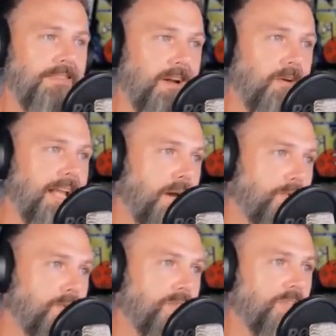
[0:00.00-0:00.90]
their
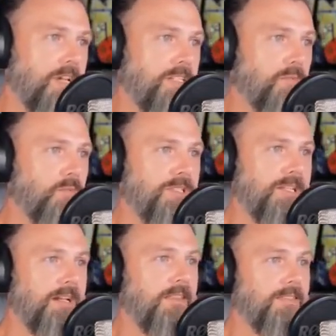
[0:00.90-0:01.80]
counter-suggestion was
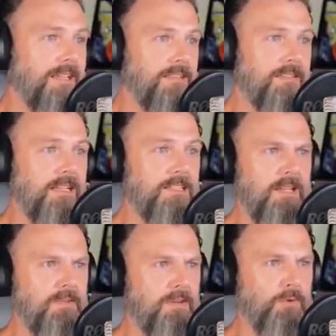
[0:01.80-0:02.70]
to cut things like
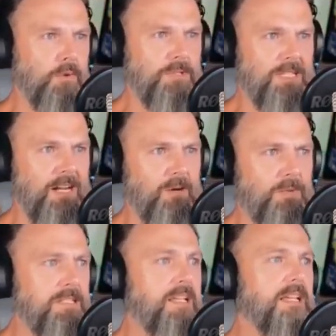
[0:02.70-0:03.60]
saving for retirement